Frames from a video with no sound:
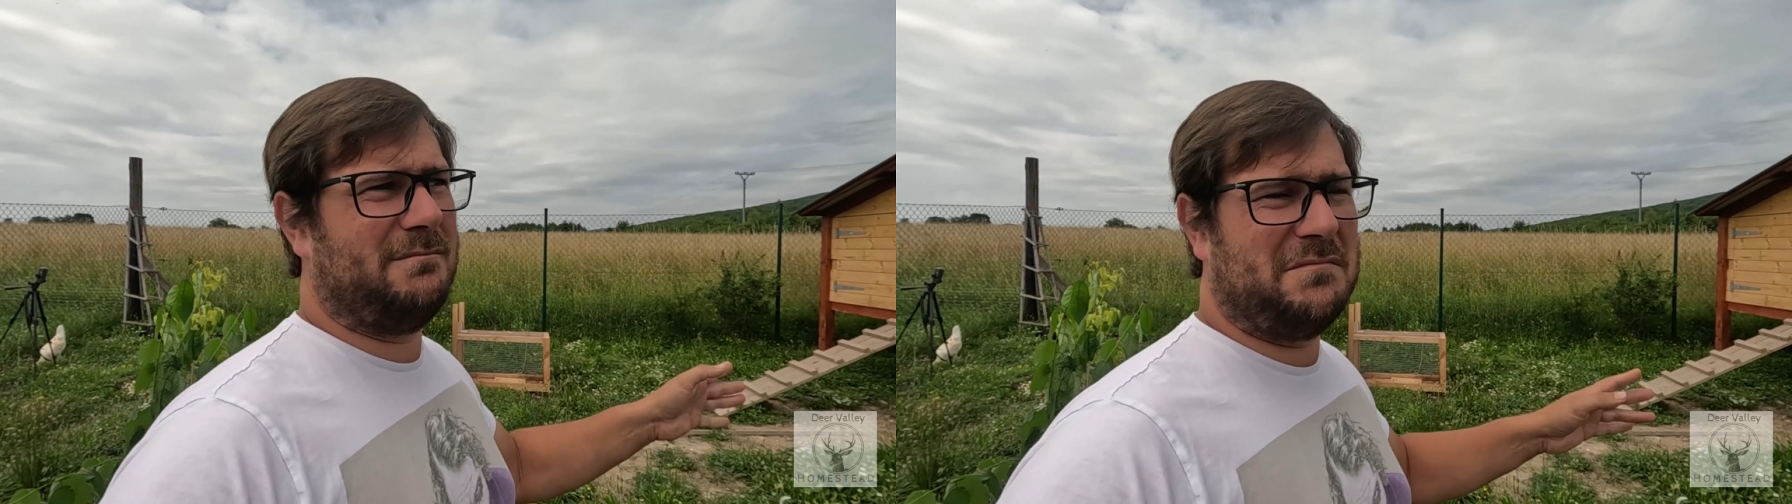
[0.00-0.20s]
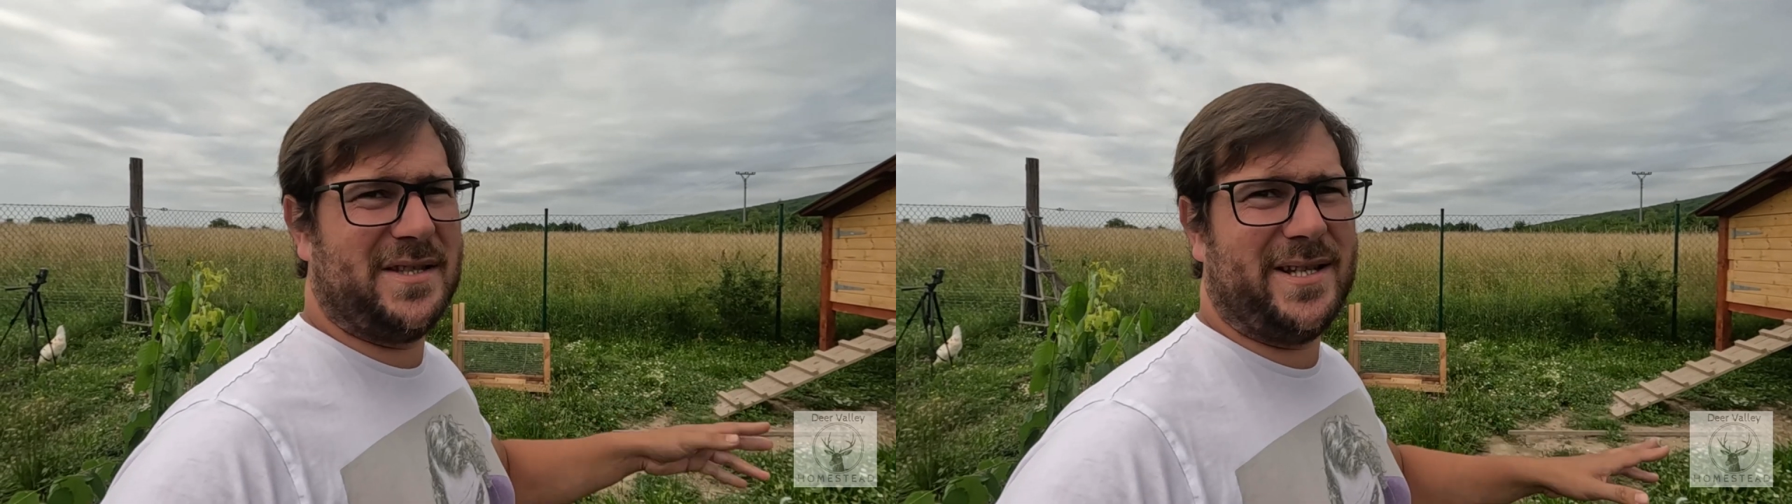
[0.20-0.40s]

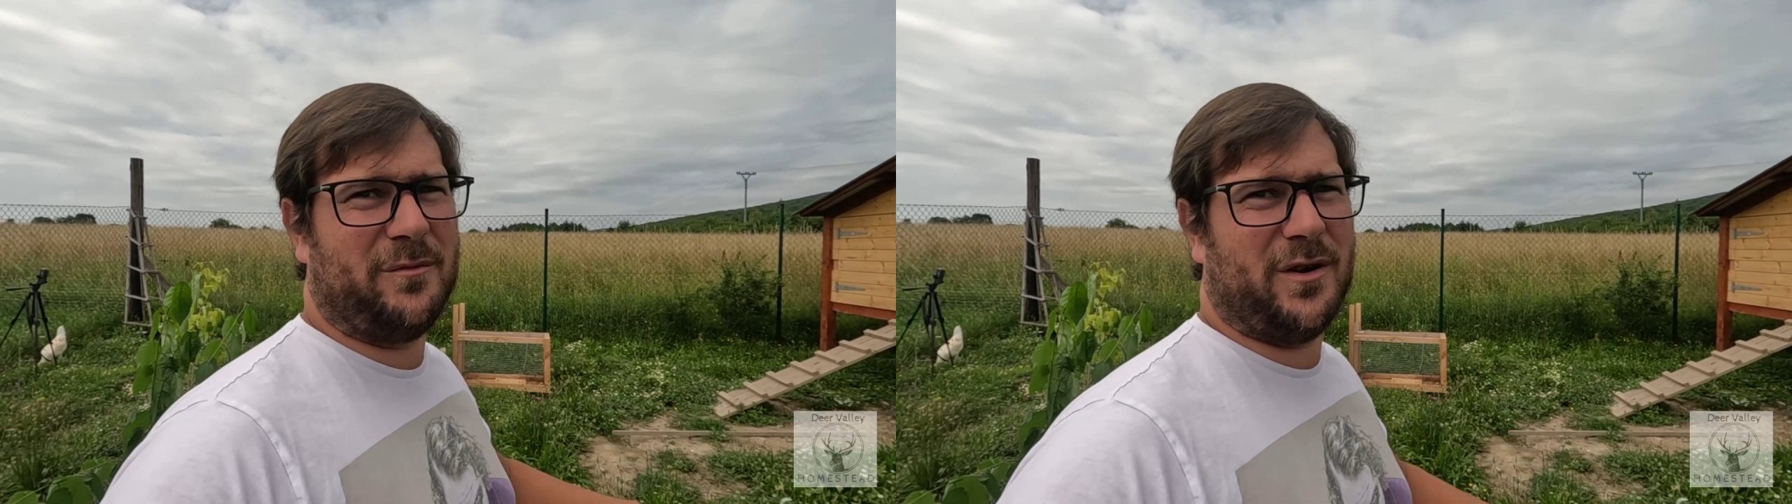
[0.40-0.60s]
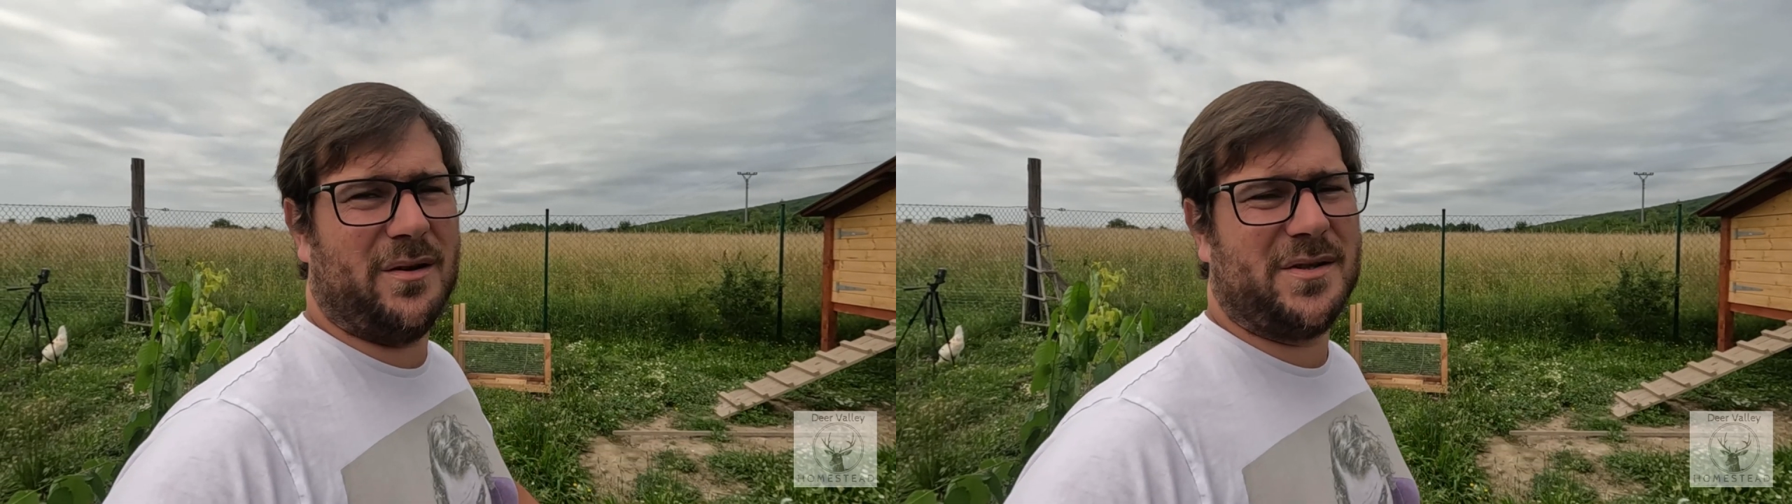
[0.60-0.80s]

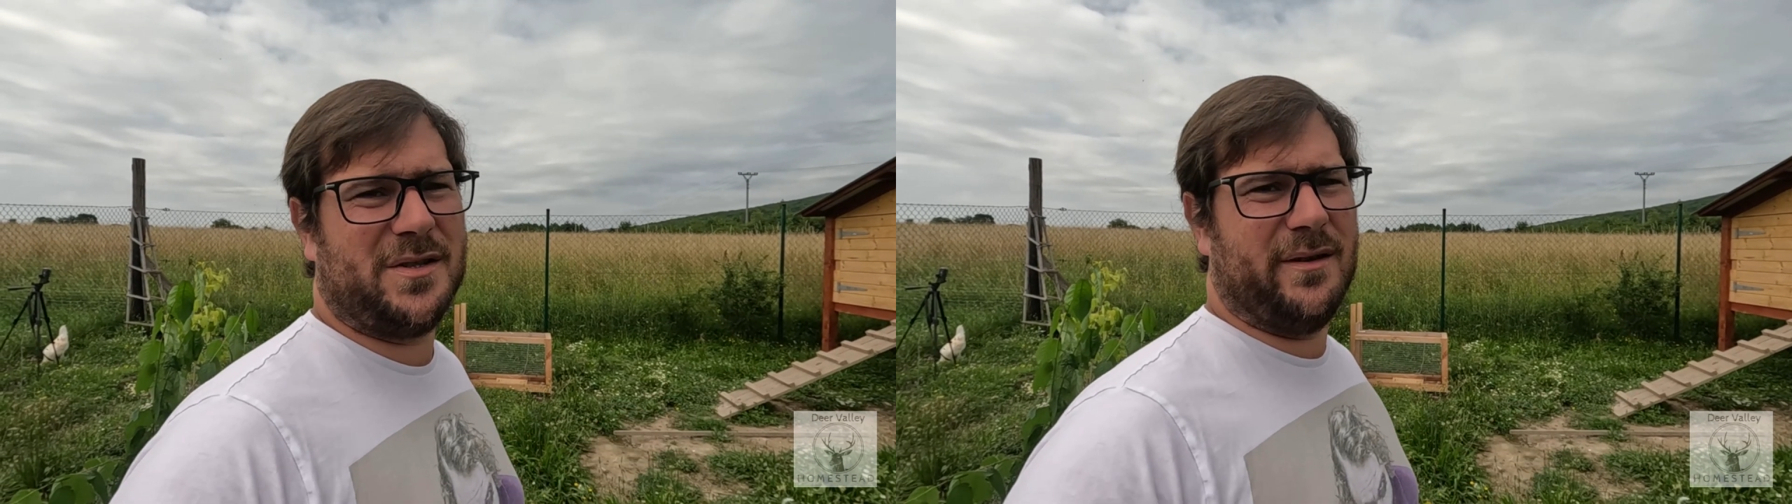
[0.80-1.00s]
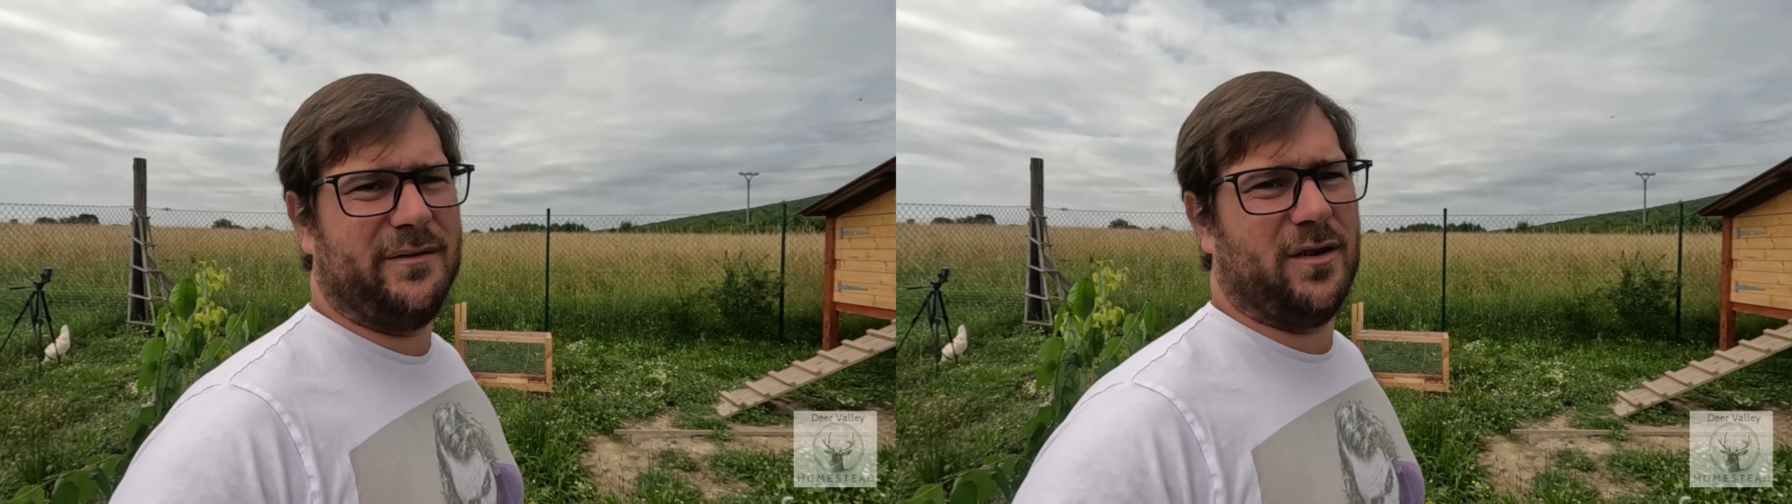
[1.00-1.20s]
somewhere else
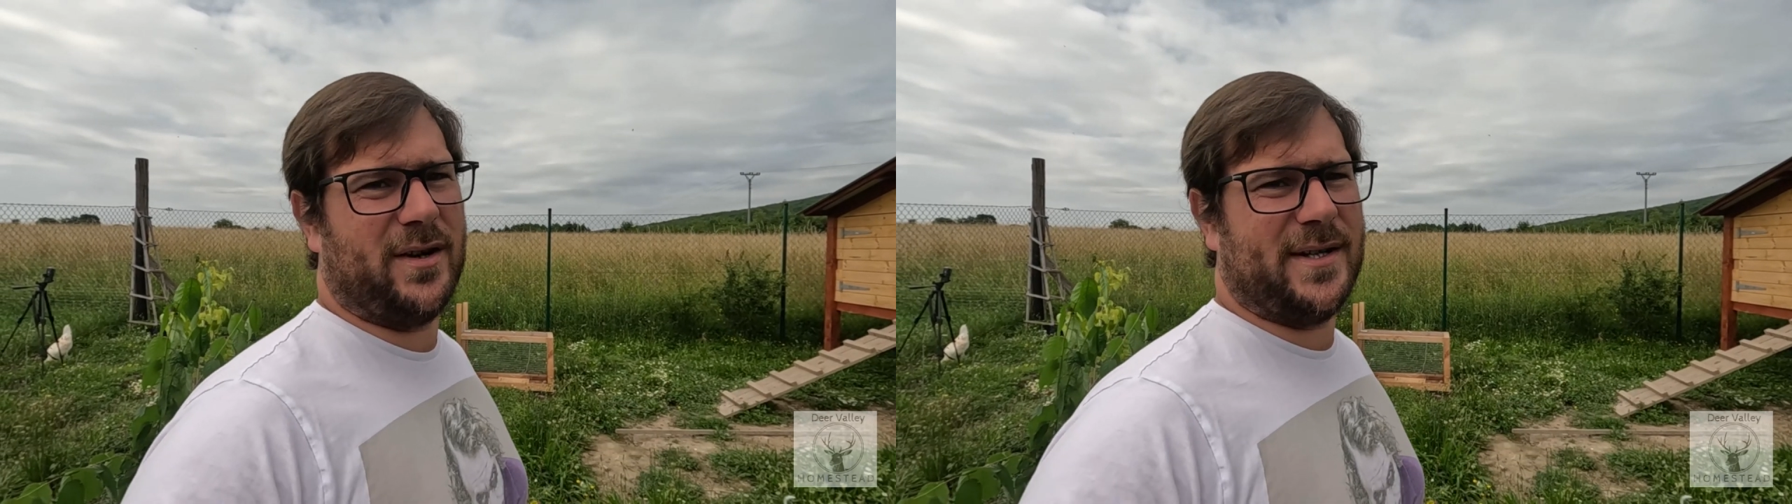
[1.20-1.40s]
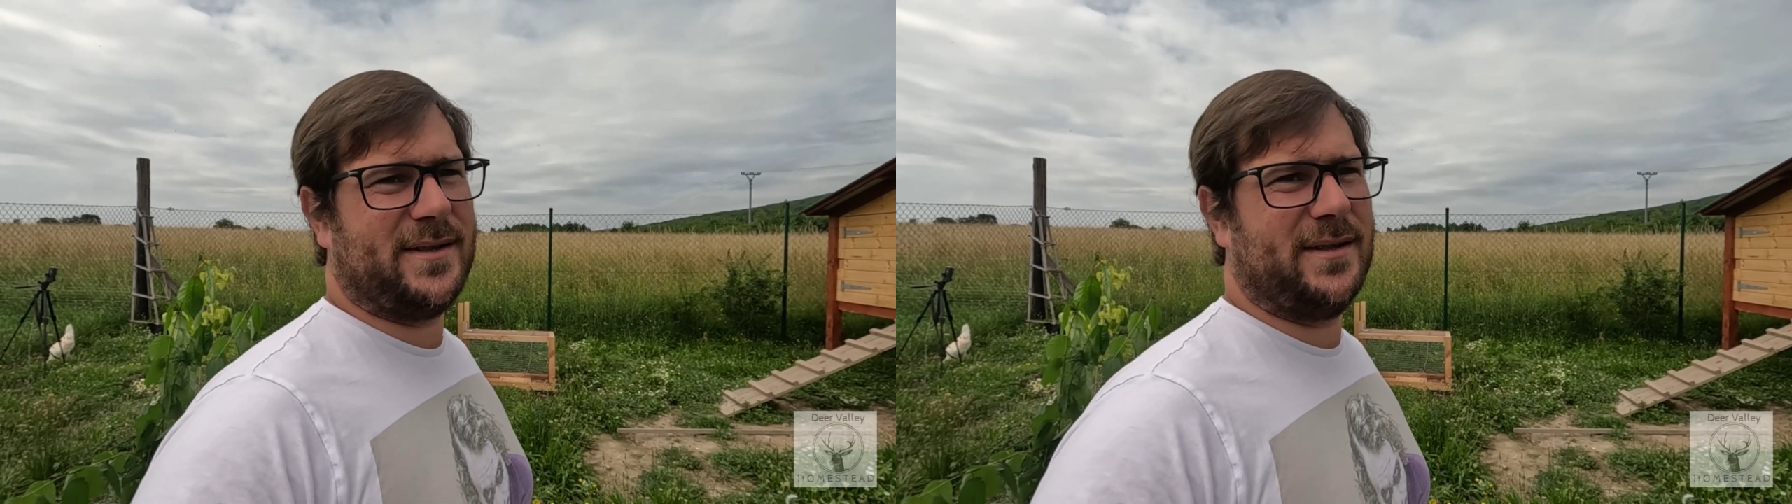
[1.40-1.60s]
to a
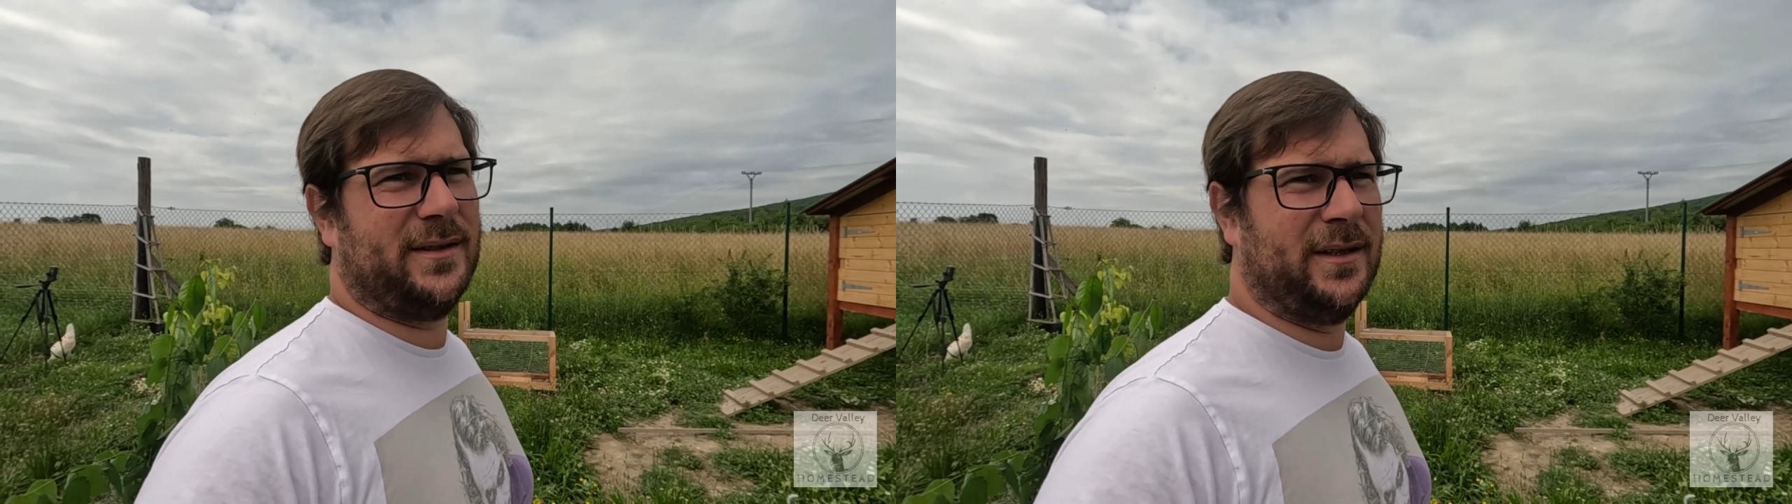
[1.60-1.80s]
forest